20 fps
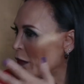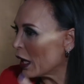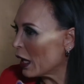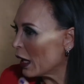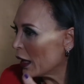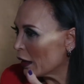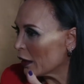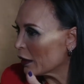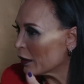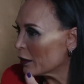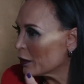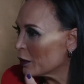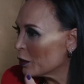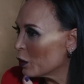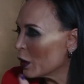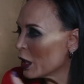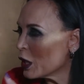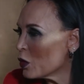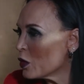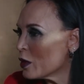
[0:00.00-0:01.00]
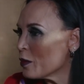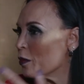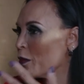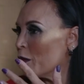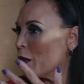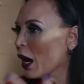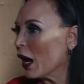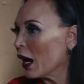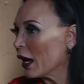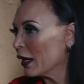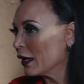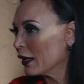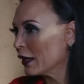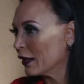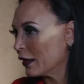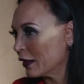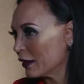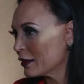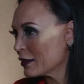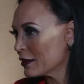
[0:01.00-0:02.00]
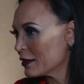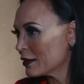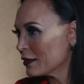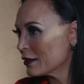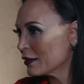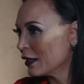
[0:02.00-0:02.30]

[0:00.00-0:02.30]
buying, yeah. where do we buy kicks?